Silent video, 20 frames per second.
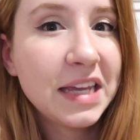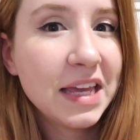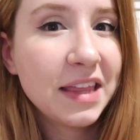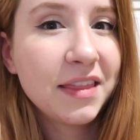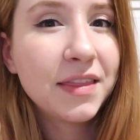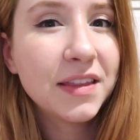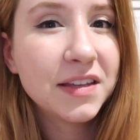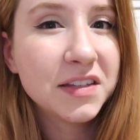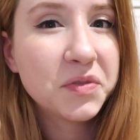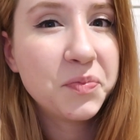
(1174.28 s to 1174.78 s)

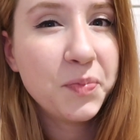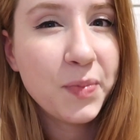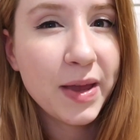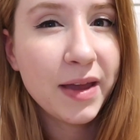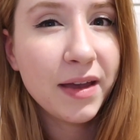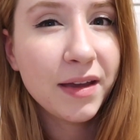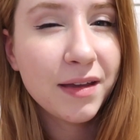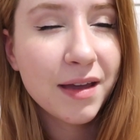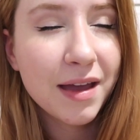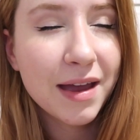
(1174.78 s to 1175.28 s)
get this
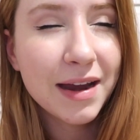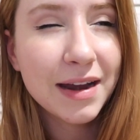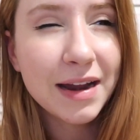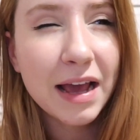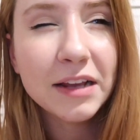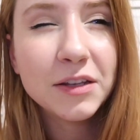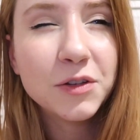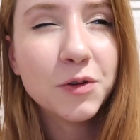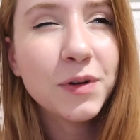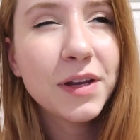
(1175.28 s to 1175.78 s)
big, and
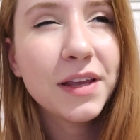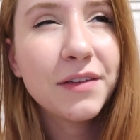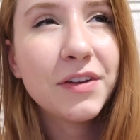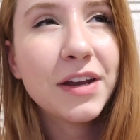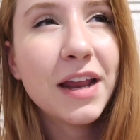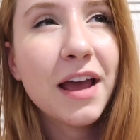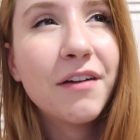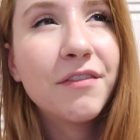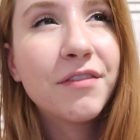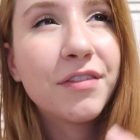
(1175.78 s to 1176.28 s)
I don't even
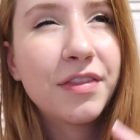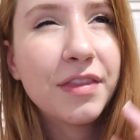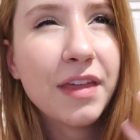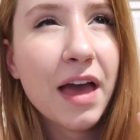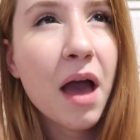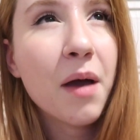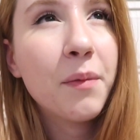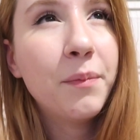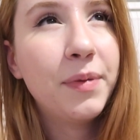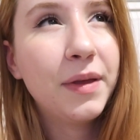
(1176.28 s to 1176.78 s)
have
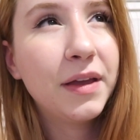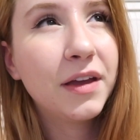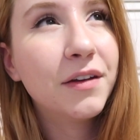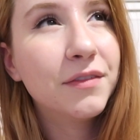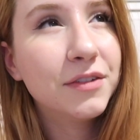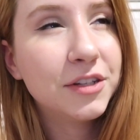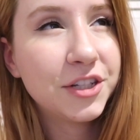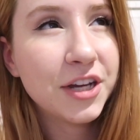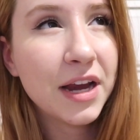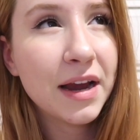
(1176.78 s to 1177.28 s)
that big
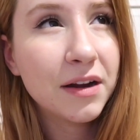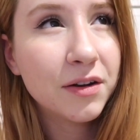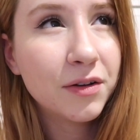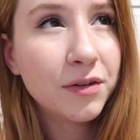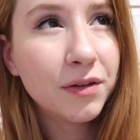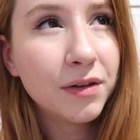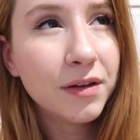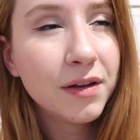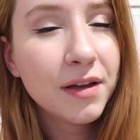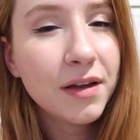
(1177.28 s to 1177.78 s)
of a
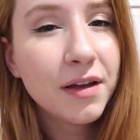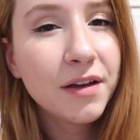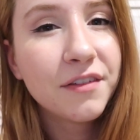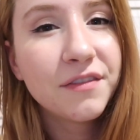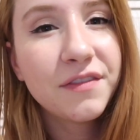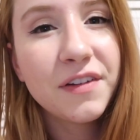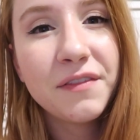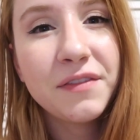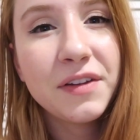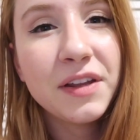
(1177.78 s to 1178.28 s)
channel.
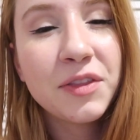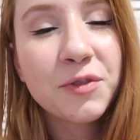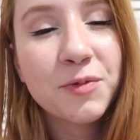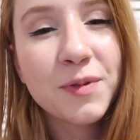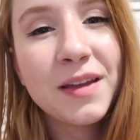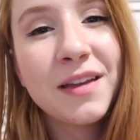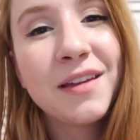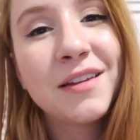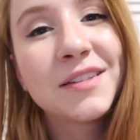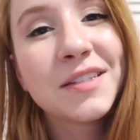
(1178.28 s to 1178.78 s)

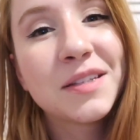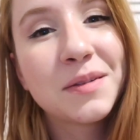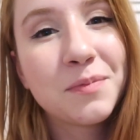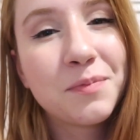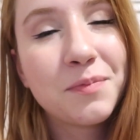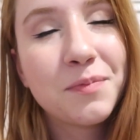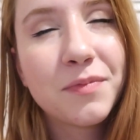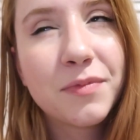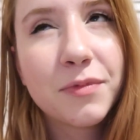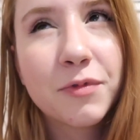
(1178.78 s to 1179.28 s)
fifty-three
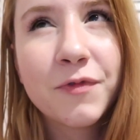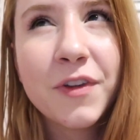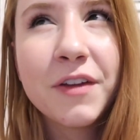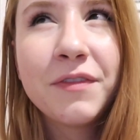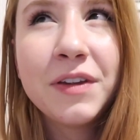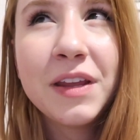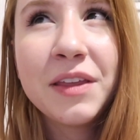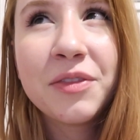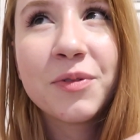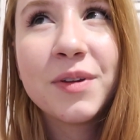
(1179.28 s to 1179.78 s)

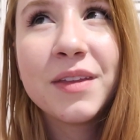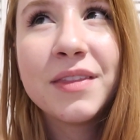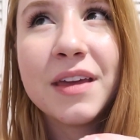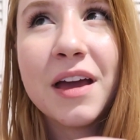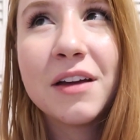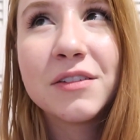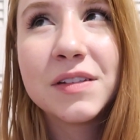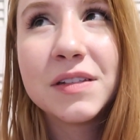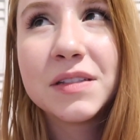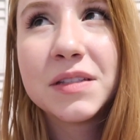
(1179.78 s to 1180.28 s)
fifty-three
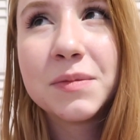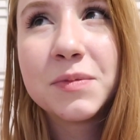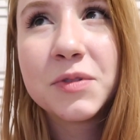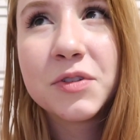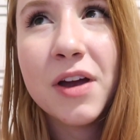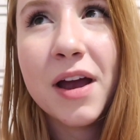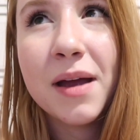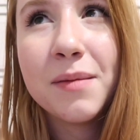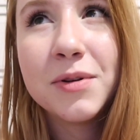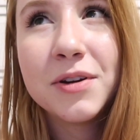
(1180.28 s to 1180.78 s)
thousand
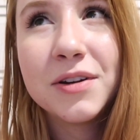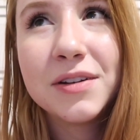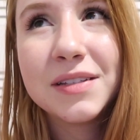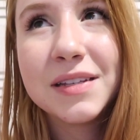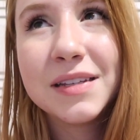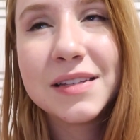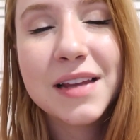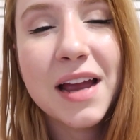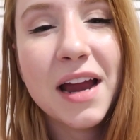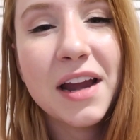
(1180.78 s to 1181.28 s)
subscribers
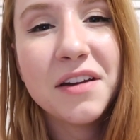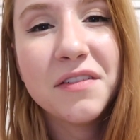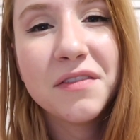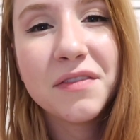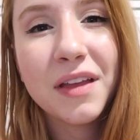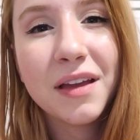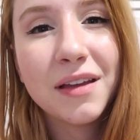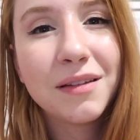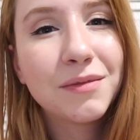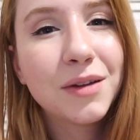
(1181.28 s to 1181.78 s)
is kind of
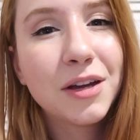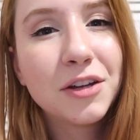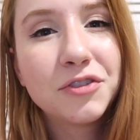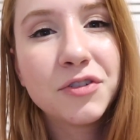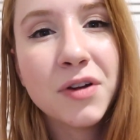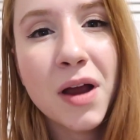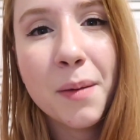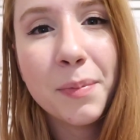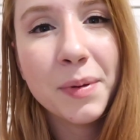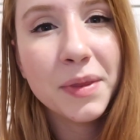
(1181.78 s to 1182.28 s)
like a
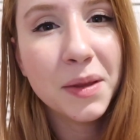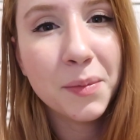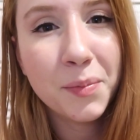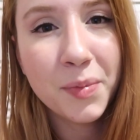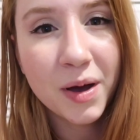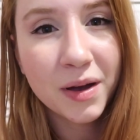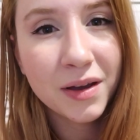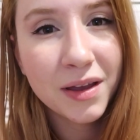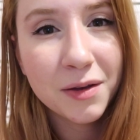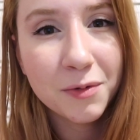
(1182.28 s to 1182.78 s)
drop in the
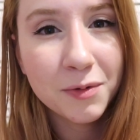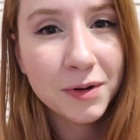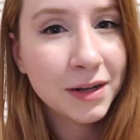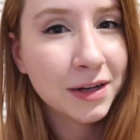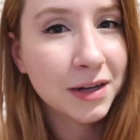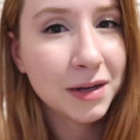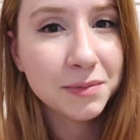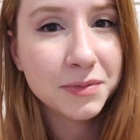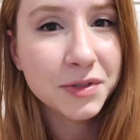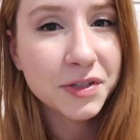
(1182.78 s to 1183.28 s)
bucket when
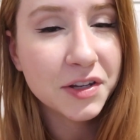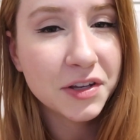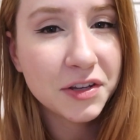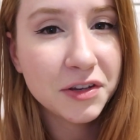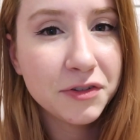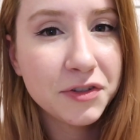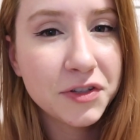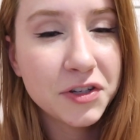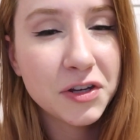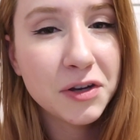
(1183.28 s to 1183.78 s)
it comes to
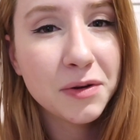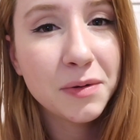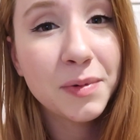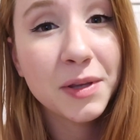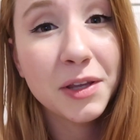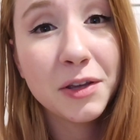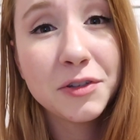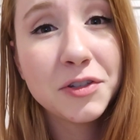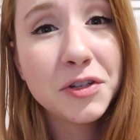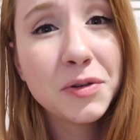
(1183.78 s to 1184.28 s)
YouTube.
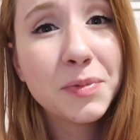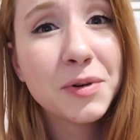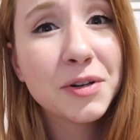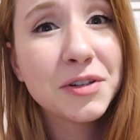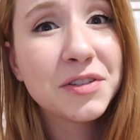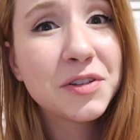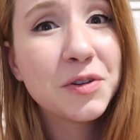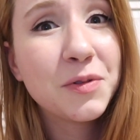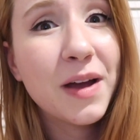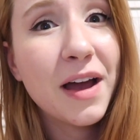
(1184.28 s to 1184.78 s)

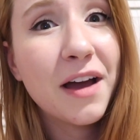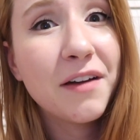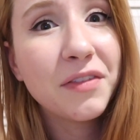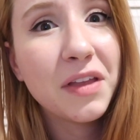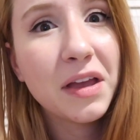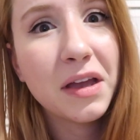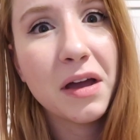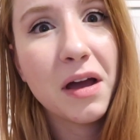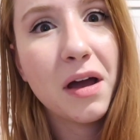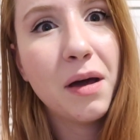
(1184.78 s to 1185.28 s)
YouTubers who have
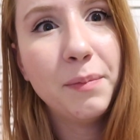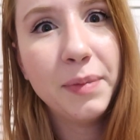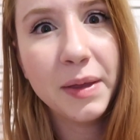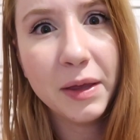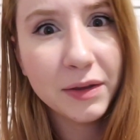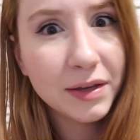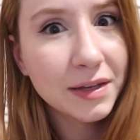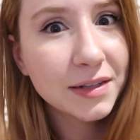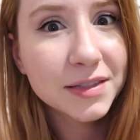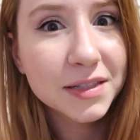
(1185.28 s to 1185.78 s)
like a
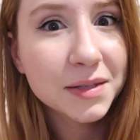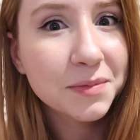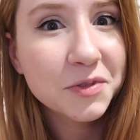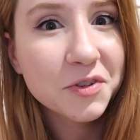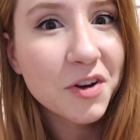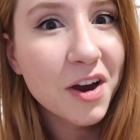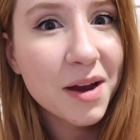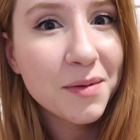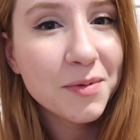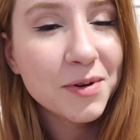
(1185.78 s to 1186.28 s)
billion
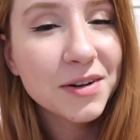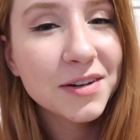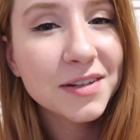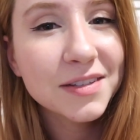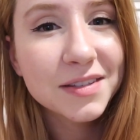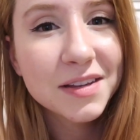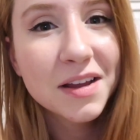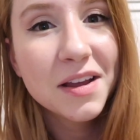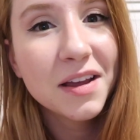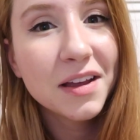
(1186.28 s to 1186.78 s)

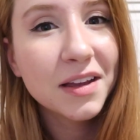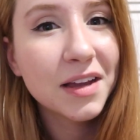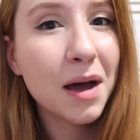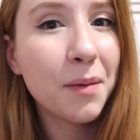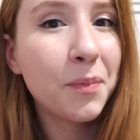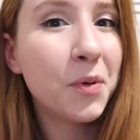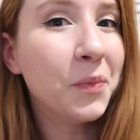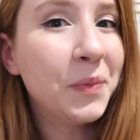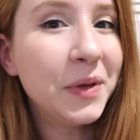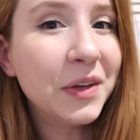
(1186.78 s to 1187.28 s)
subscribers,
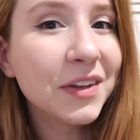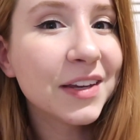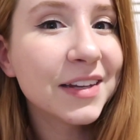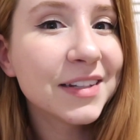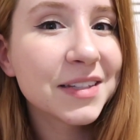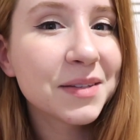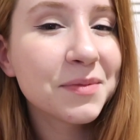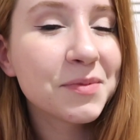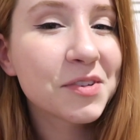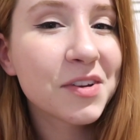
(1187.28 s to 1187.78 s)
couple
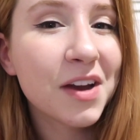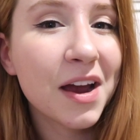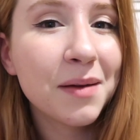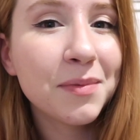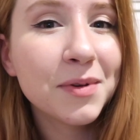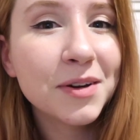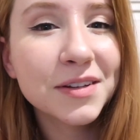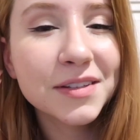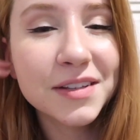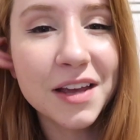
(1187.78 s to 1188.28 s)
million
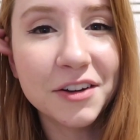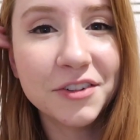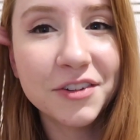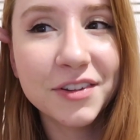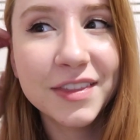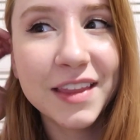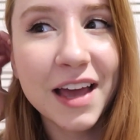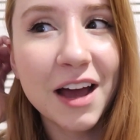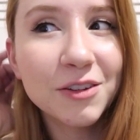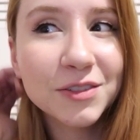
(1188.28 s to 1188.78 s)
subscribers,
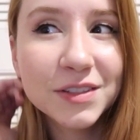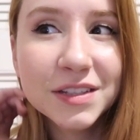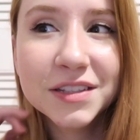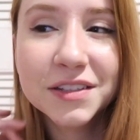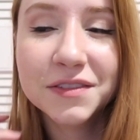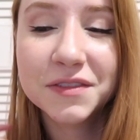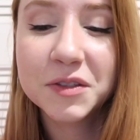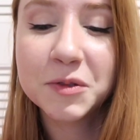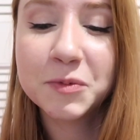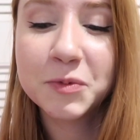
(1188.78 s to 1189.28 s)
hundred thousands
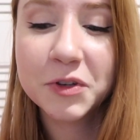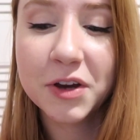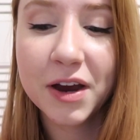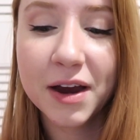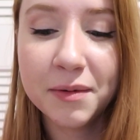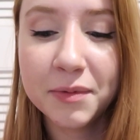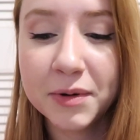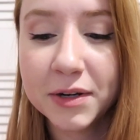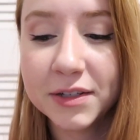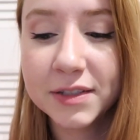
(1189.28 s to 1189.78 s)
of
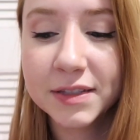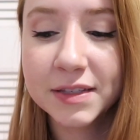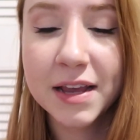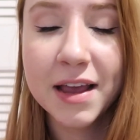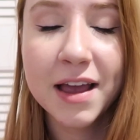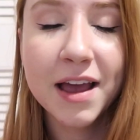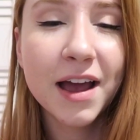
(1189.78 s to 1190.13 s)
subscribers.